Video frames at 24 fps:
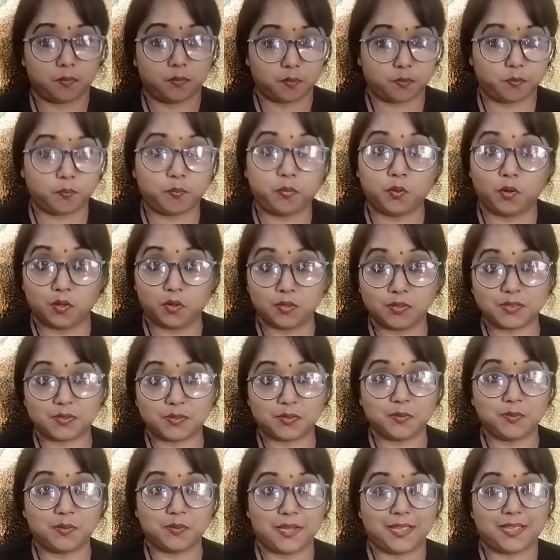poor
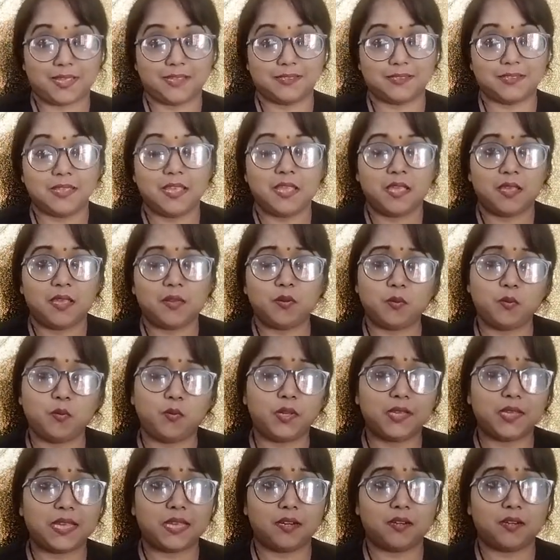students.
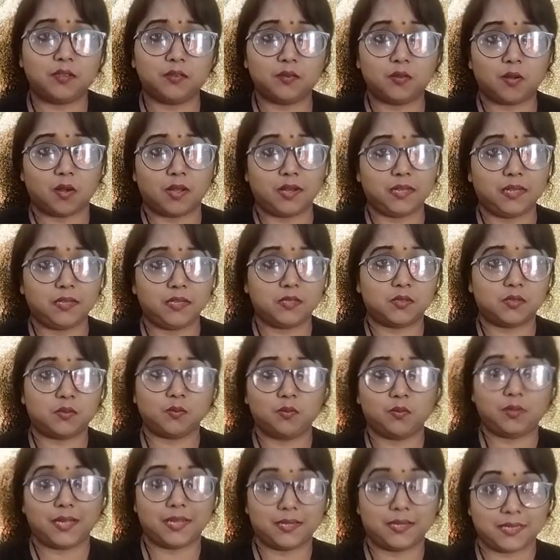We cannot call any
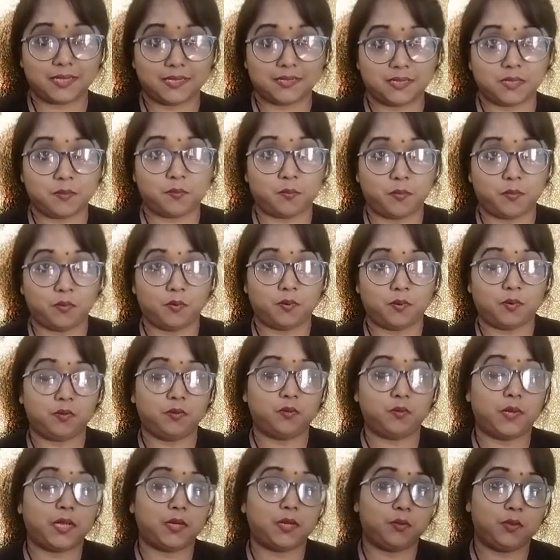student as a
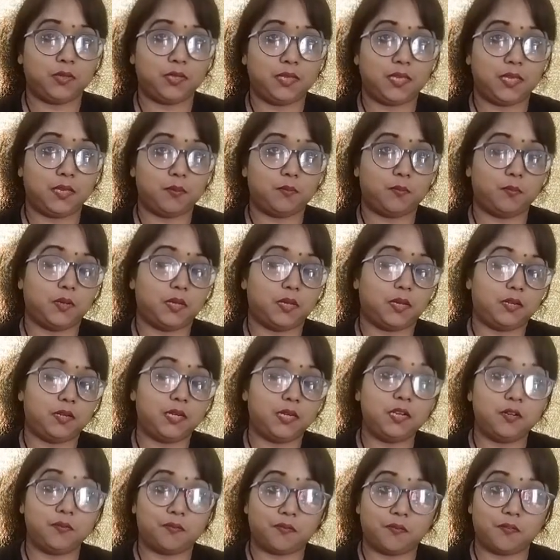poor when we give
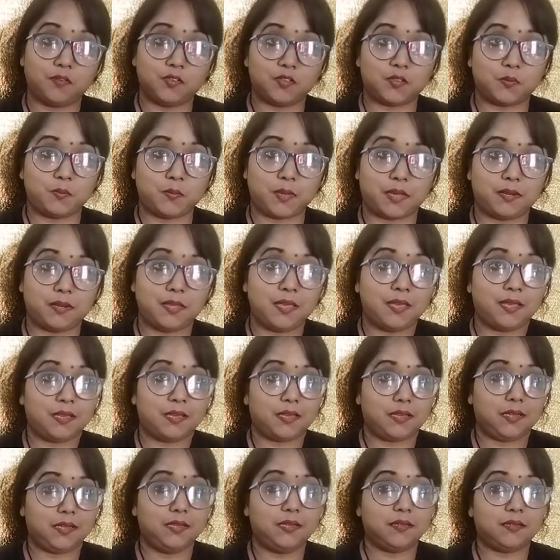reinforcement,
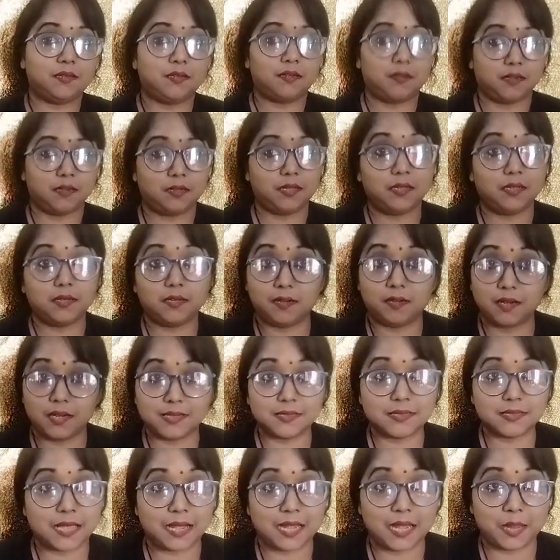
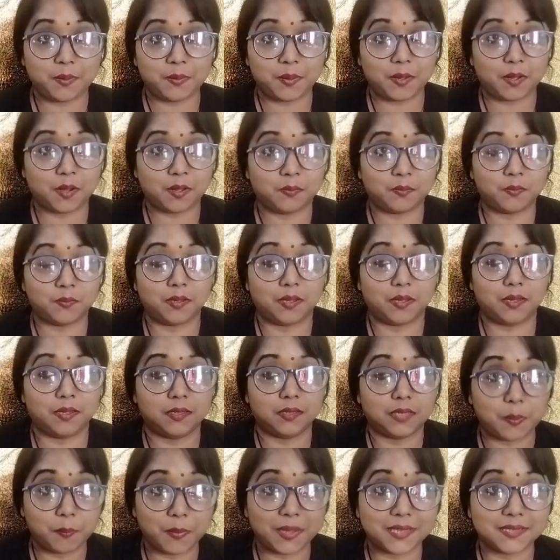increase the level of
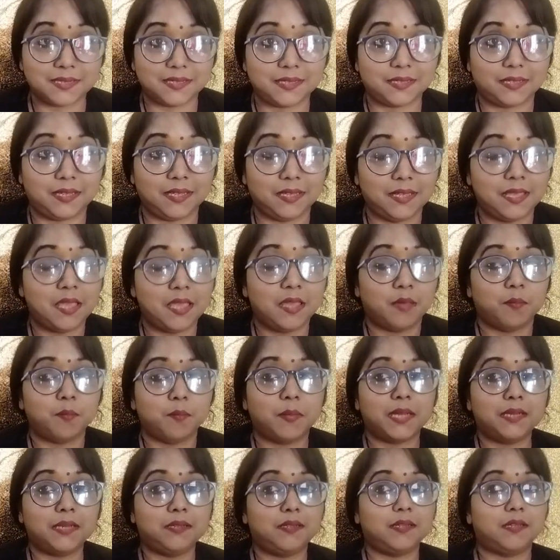capacity.
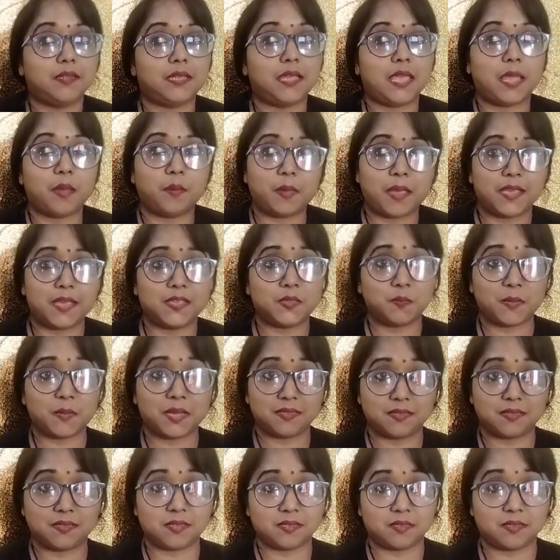But as
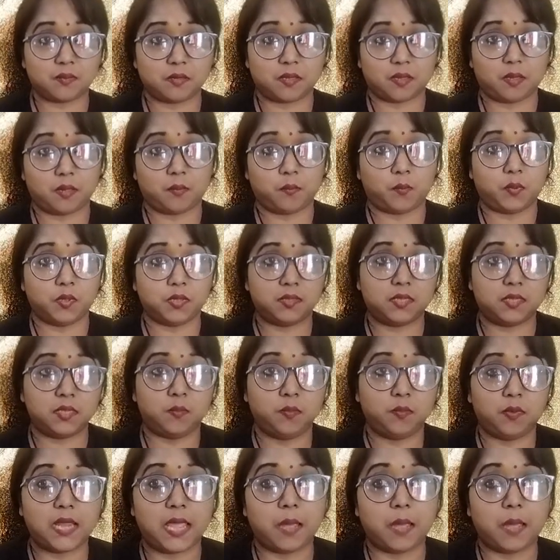much as possible,